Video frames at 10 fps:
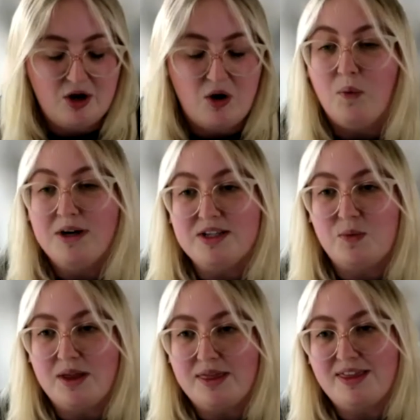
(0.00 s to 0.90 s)
what
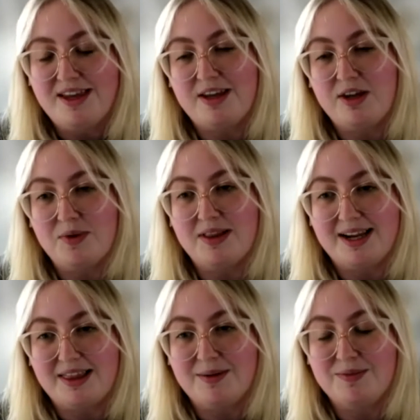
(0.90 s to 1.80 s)
is one thing you would
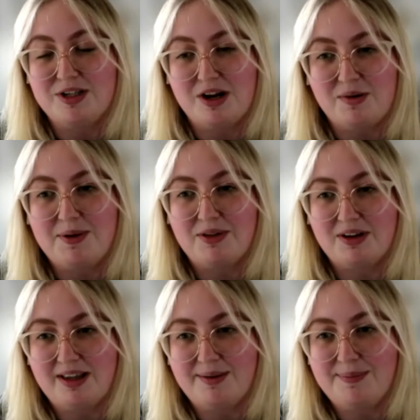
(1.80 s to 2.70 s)
like them to know about
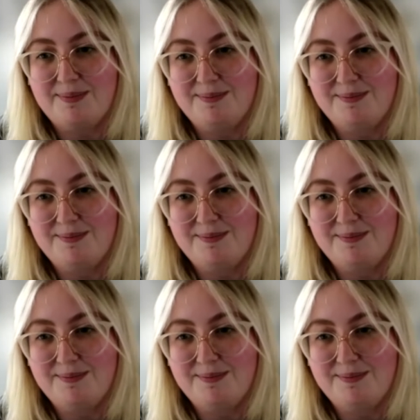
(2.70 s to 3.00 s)
the club?